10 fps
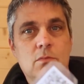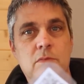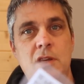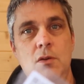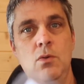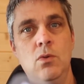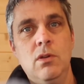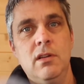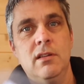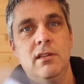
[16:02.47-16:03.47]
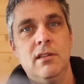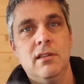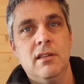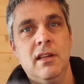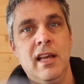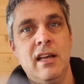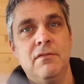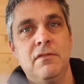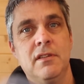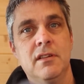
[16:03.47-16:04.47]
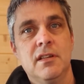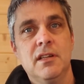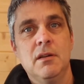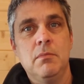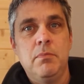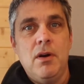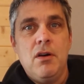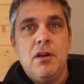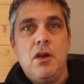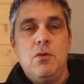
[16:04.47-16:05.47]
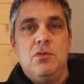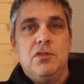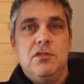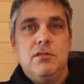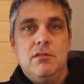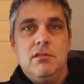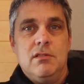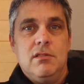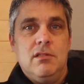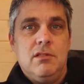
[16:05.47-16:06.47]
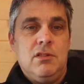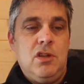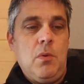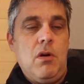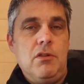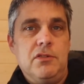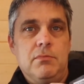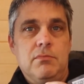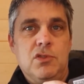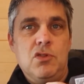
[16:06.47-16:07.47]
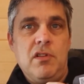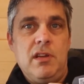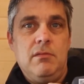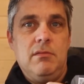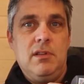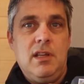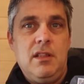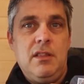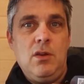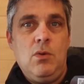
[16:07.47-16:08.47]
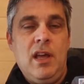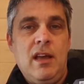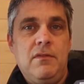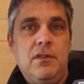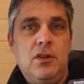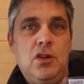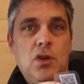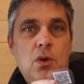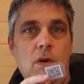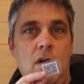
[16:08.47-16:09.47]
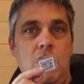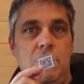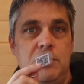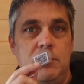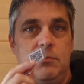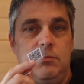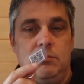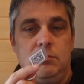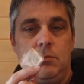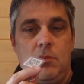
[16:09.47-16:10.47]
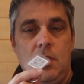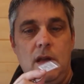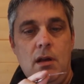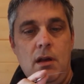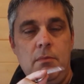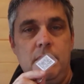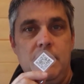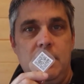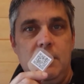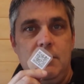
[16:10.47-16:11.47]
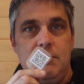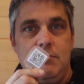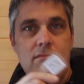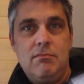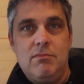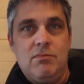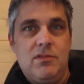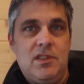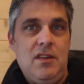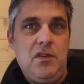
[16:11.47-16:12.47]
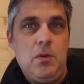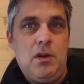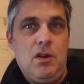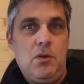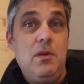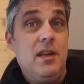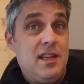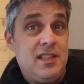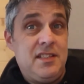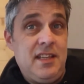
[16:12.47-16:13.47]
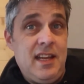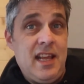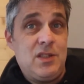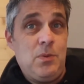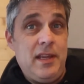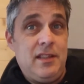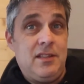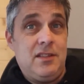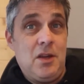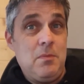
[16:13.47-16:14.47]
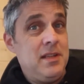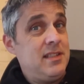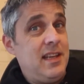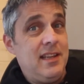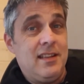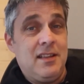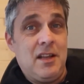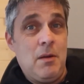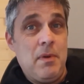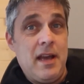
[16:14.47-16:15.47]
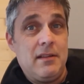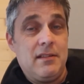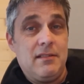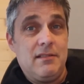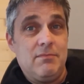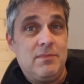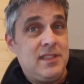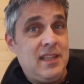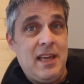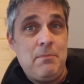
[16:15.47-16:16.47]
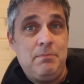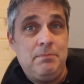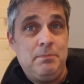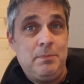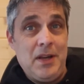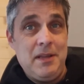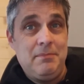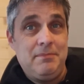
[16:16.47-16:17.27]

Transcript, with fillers: they all have barcodes QRs sorry they all have QRs um, giving you a clue see you next week don't miss it come back see you then bye